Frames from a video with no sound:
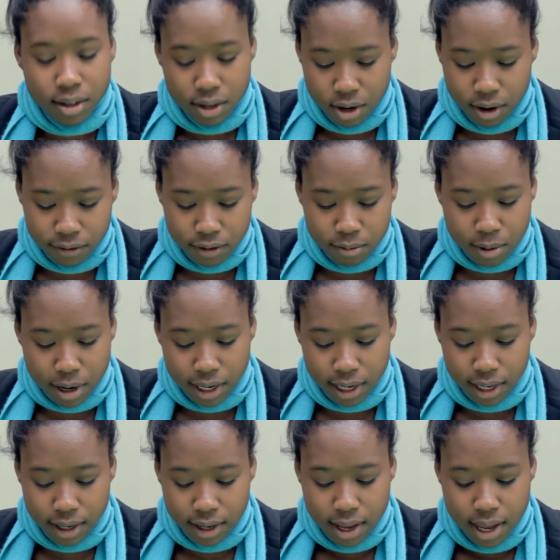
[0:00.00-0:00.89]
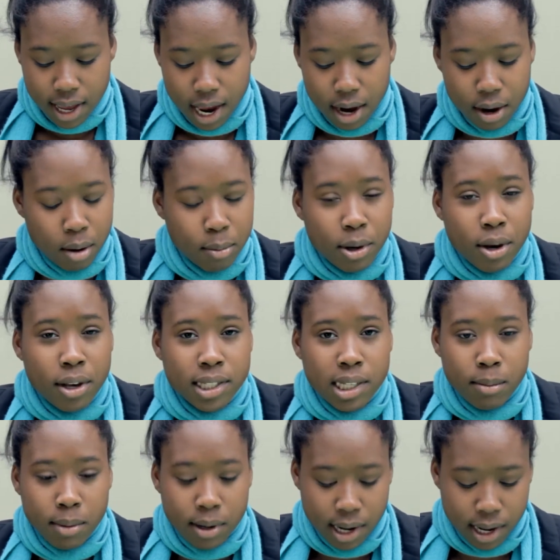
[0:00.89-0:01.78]
not for money and not
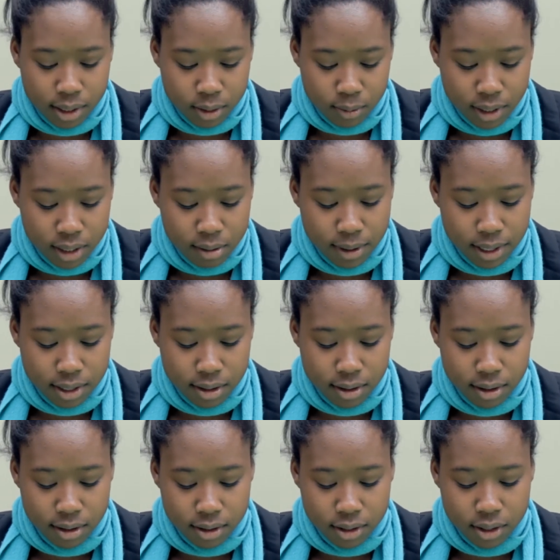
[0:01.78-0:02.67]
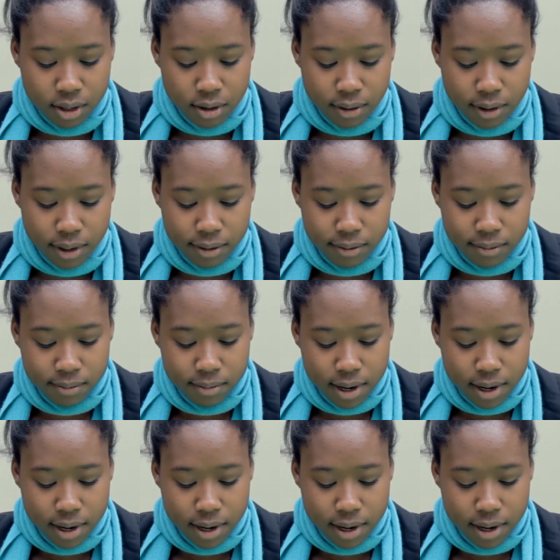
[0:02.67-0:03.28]
because someone else wants me to do it.